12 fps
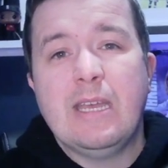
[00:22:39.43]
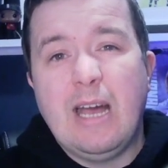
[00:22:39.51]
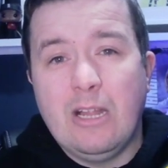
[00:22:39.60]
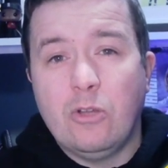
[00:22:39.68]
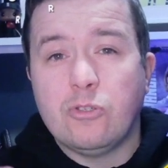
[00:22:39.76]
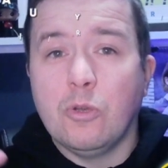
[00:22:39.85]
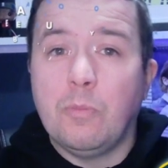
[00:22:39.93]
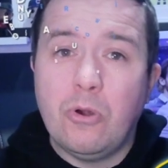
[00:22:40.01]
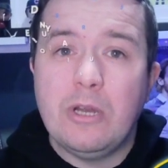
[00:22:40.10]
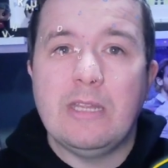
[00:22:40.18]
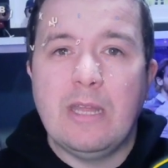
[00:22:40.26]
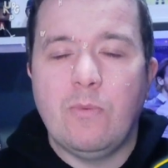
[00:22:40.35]
I'll also put
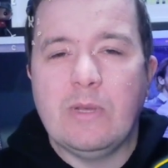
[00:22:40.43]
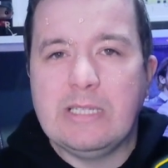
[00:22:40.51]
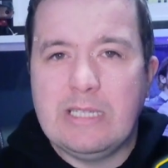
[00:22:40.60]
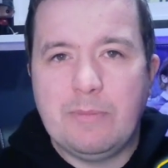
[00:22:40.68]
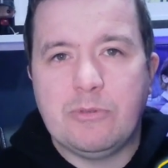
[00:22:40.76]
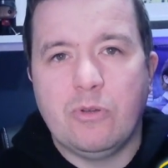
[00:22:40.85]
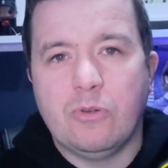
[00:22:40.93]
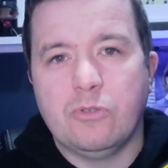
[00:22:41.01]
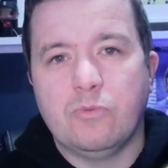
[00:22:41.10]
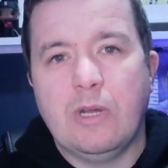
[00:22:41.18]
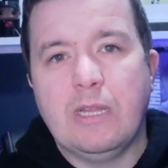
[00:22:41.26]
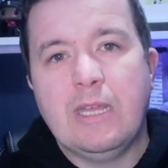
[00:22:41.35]
it in that Wednesday episode as
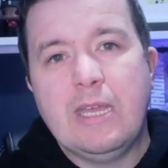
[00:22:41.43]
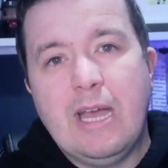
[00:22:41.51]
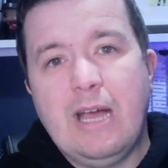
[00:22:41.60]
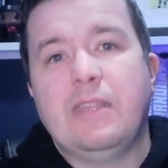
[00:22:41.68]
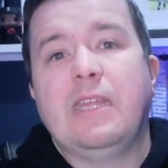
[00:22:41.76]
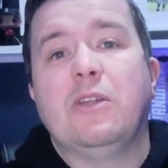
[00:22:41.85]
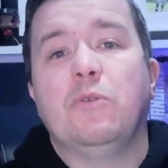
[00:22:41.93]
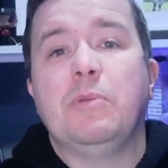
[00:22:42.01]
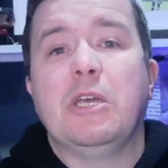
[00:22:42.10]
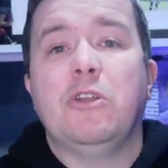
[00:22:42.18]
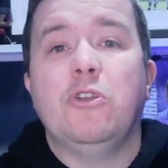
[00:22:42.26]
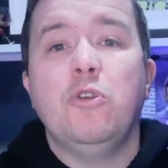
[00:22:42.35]
well, and then there'll be
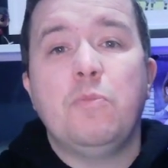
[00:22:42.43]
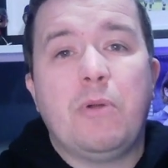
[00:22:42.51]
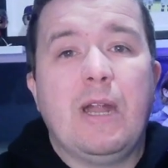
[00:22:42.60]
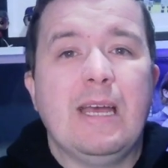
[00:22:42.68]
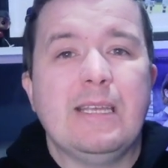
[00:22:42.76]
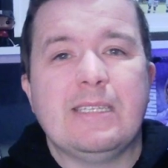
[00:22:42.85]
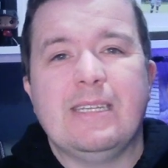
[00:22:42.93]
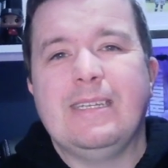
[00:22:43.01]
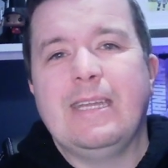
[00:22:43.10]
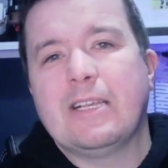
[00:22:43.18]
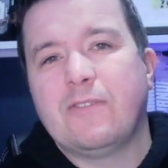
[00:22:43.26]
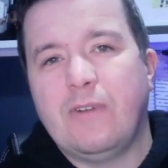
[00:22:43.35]
a new prize
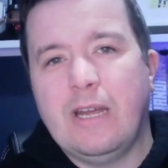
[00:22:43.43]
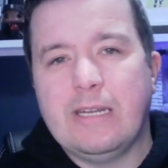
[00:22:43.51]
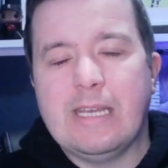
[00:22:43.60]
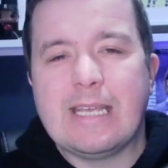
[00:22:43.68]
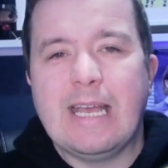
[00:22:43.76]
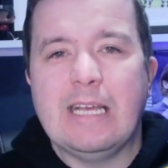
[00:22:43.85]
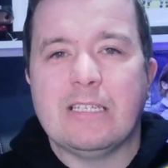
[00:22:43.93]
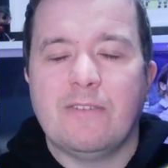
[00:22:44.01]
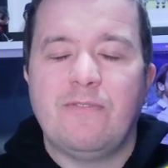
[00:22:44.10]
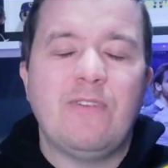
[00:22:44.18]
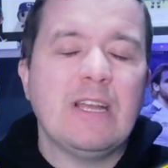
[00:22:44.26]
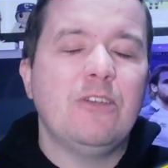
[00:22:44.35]
next Friday. Guys,
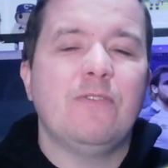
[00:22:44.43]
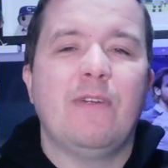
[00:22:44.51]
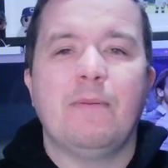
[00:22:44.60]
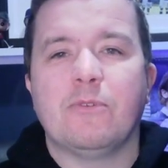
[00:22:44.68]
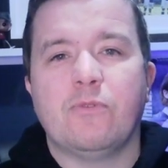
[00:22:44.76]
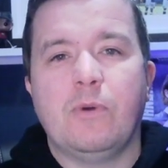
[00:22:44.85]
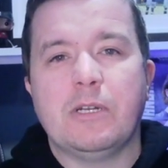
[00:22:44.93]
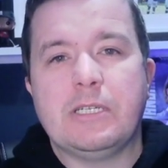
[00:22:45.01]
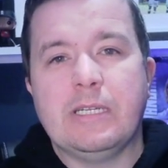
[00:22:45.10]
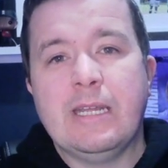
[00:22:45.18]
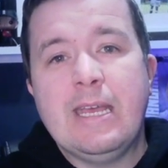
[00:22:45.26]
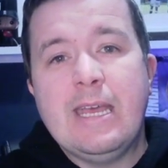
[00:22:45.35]
thank you very much for watching.